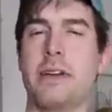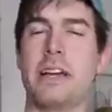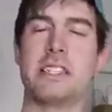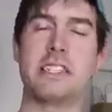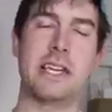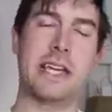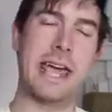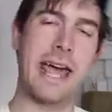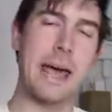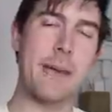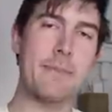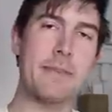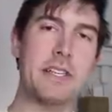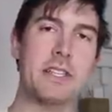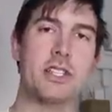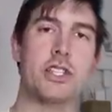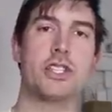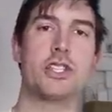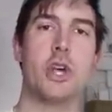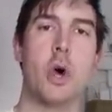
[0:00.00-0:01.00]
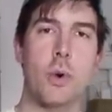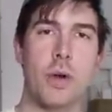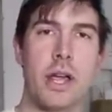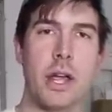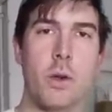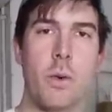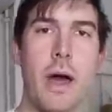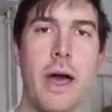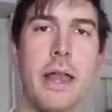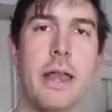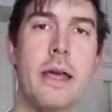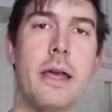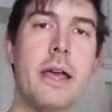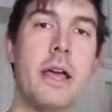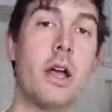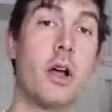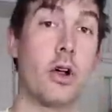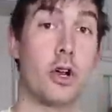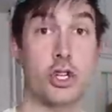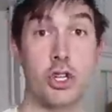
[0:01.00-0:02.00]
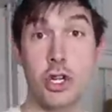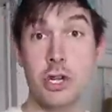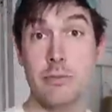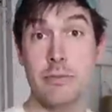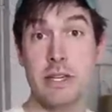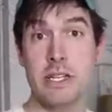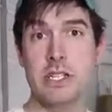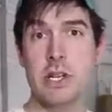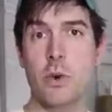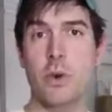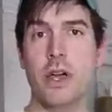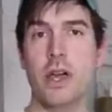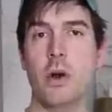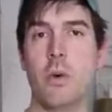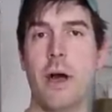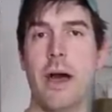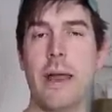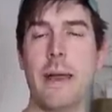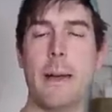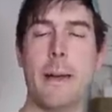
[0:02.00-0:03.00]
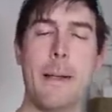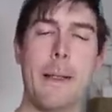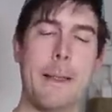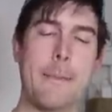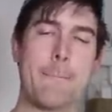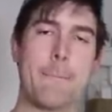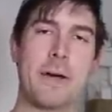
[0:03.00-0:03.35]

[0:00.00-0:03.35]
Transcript: because it can't be soaking wet or it shouldn't be soaking wet,